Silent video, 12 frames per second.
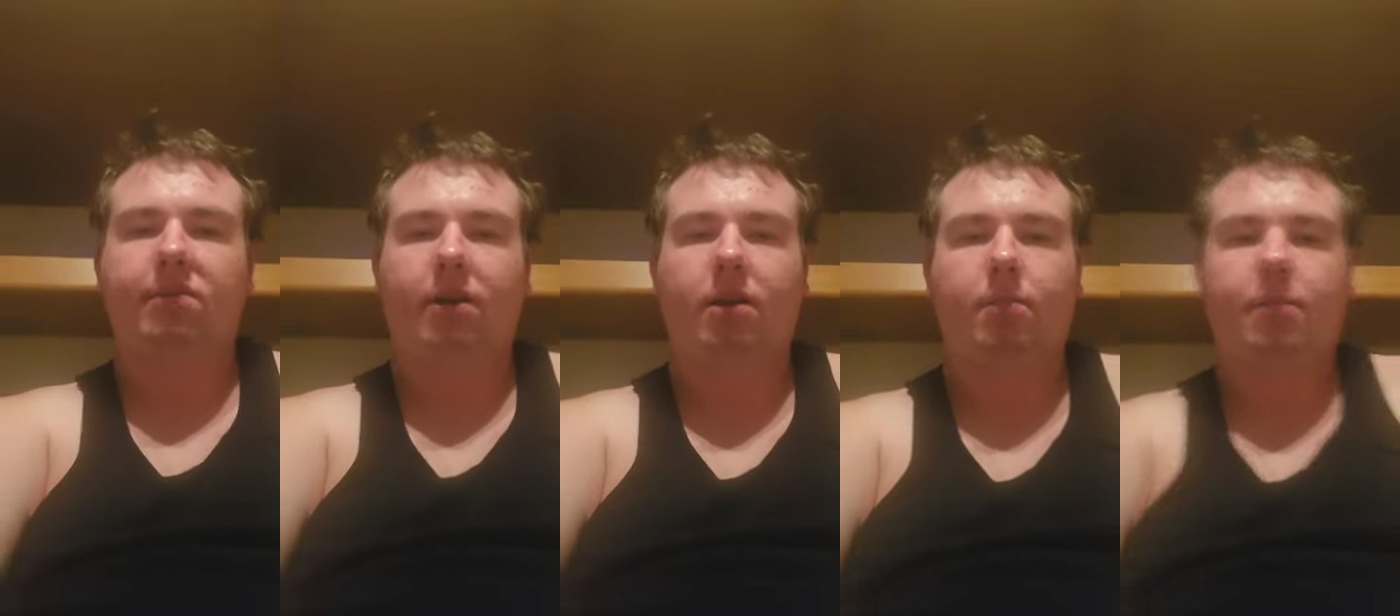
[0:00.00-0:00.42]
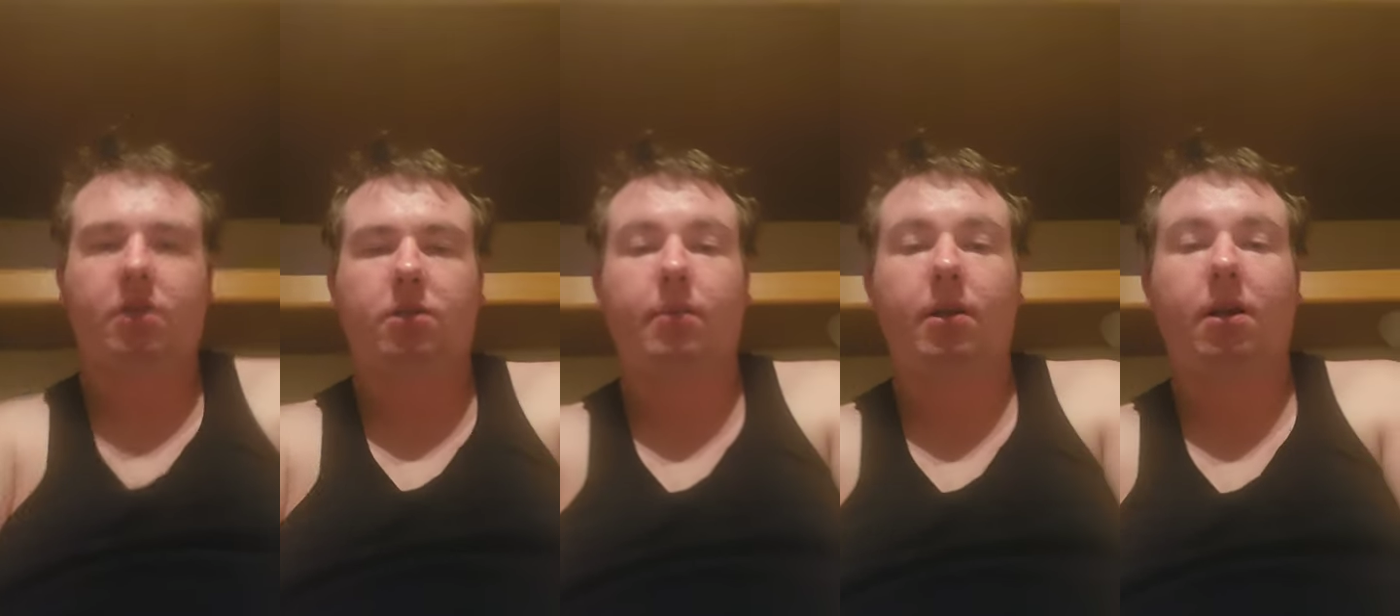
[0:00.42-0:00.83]
fucking
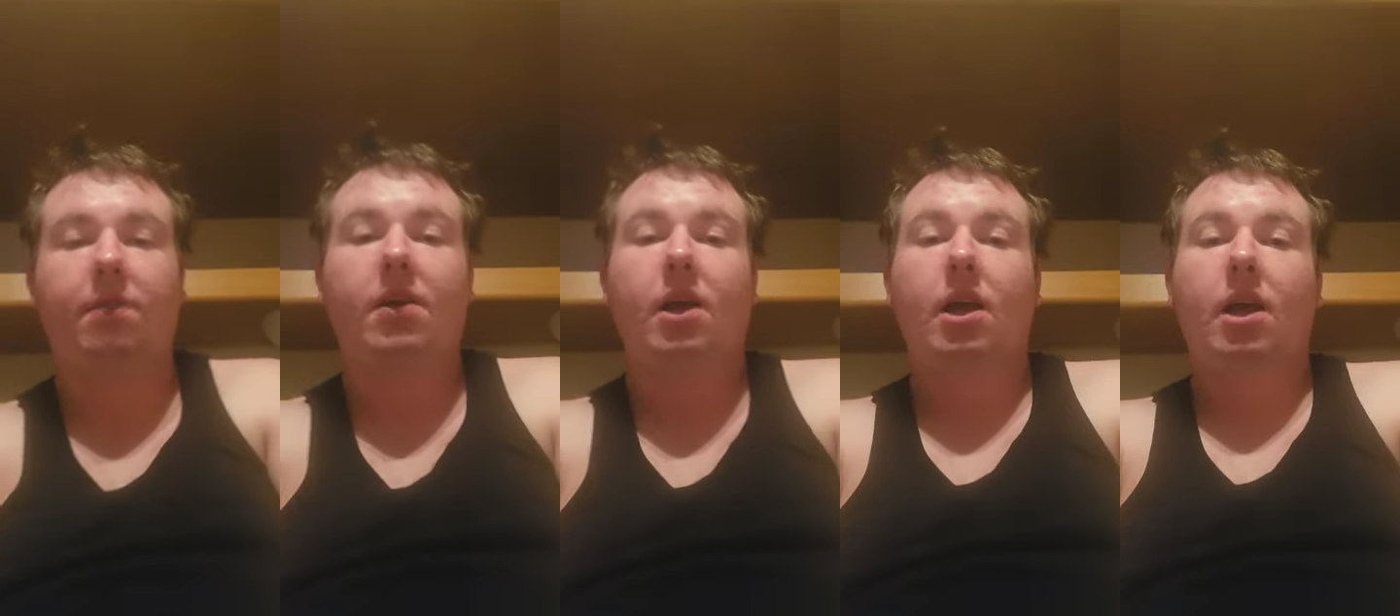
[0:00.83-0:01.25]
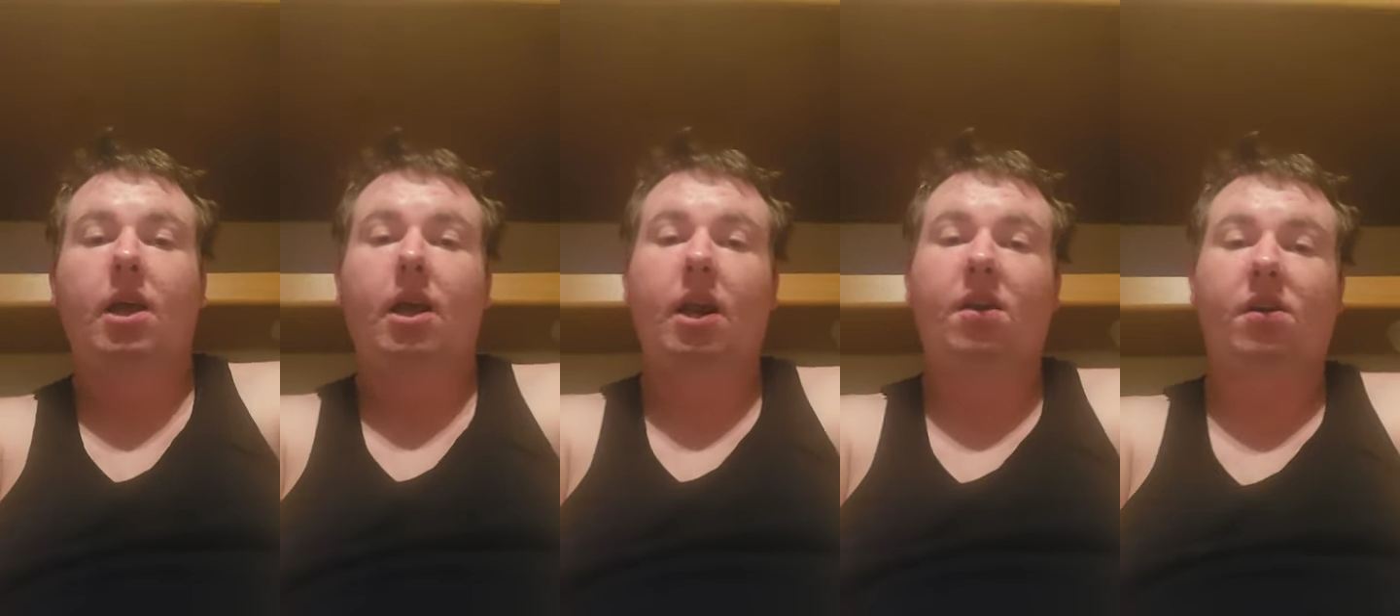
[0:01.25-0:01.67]
piss me off.
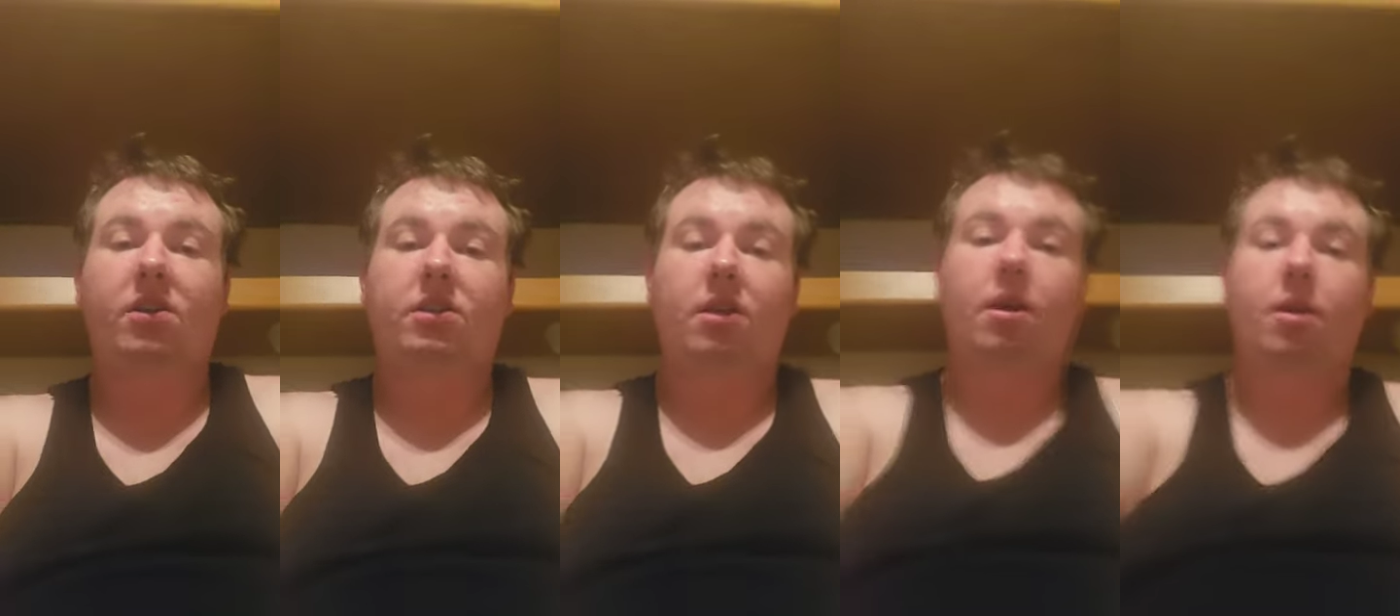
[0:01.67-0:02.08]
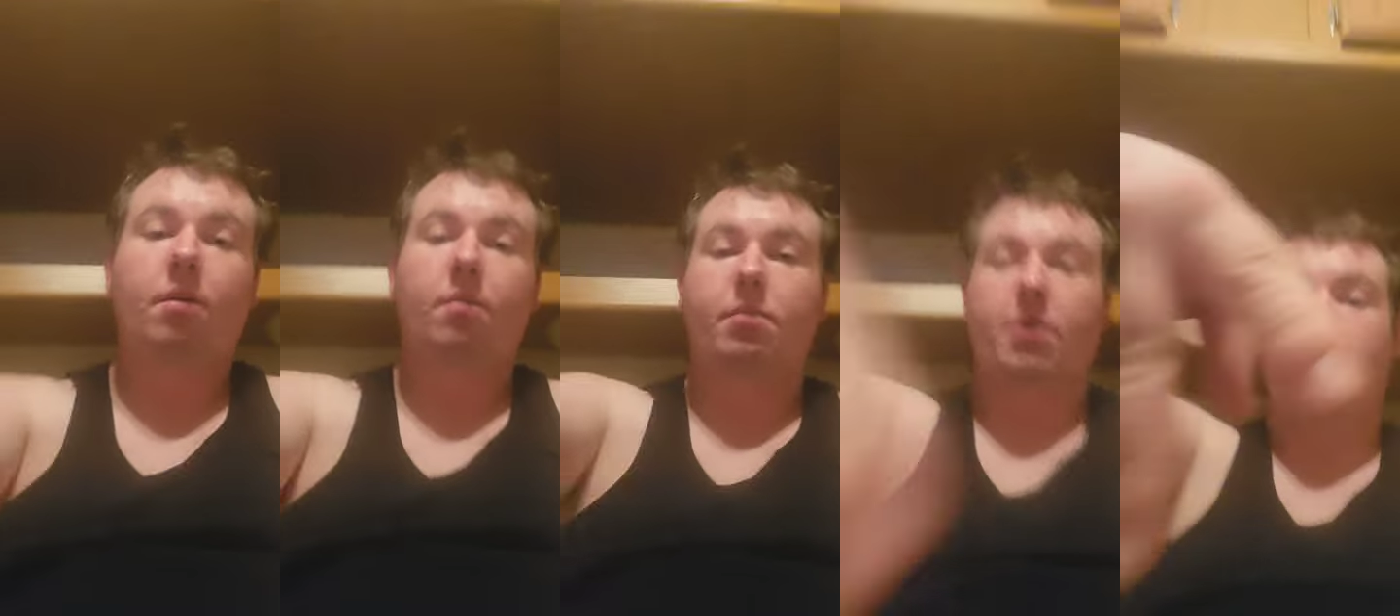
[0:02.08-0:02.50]
Anyways,
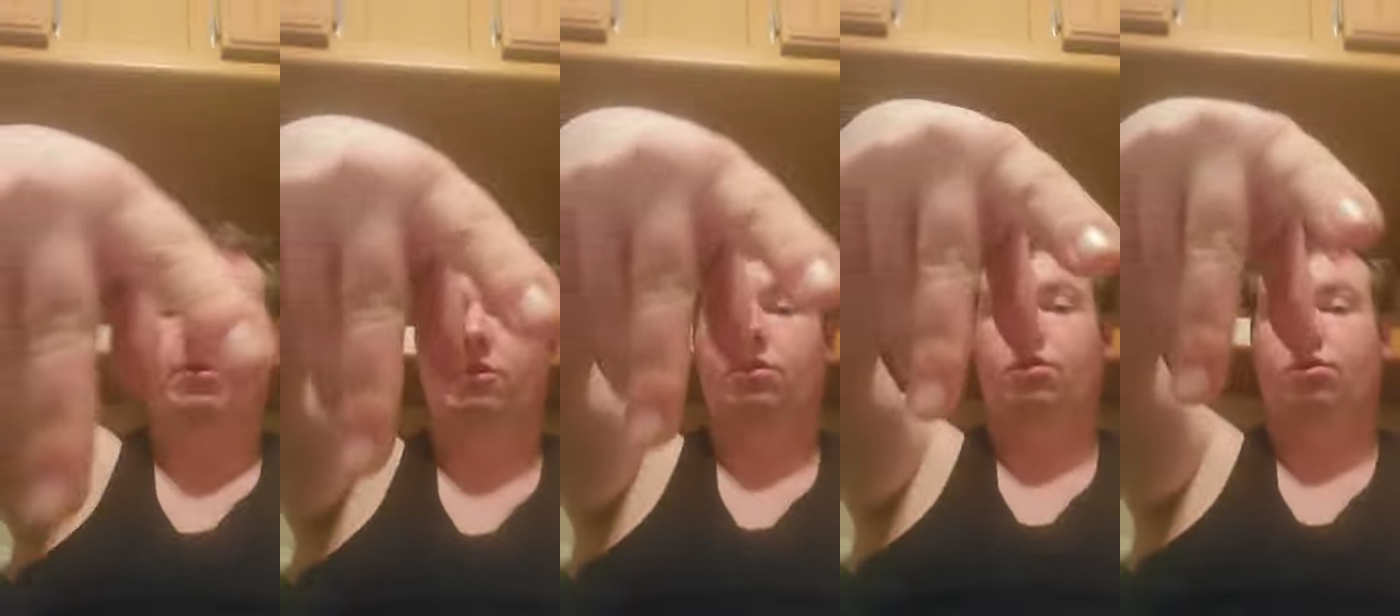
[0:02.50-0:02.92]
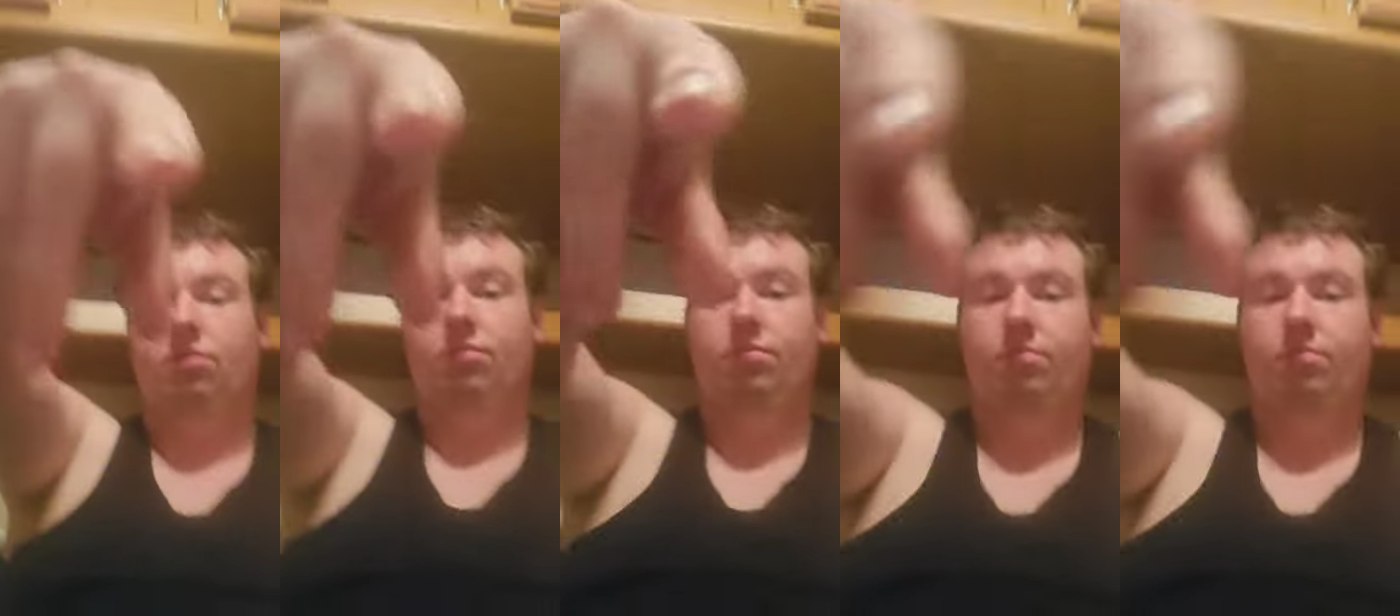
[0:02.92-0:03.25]
peace.